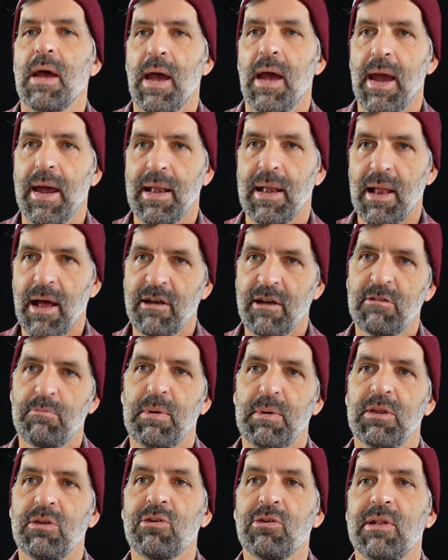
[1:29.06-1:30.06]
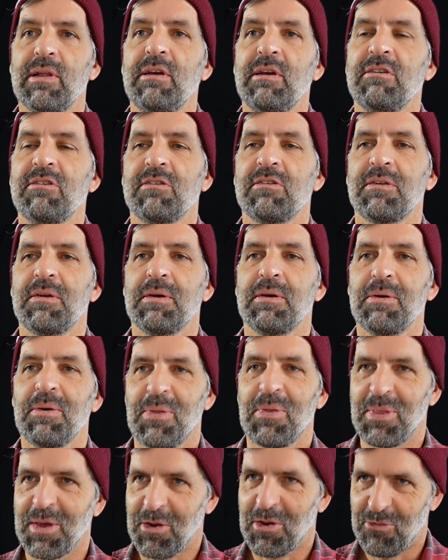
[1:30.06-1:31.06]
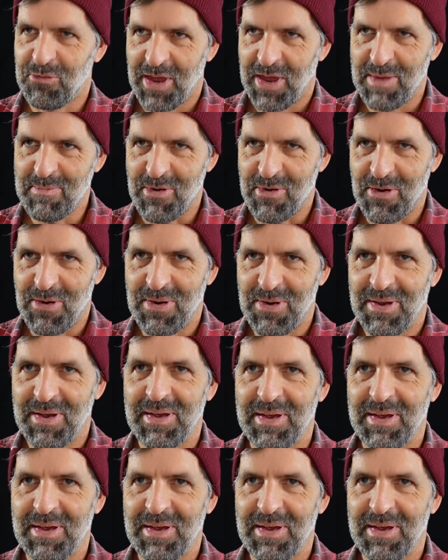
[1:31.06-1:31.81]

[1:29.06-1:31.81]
And last but not least, the Creamer.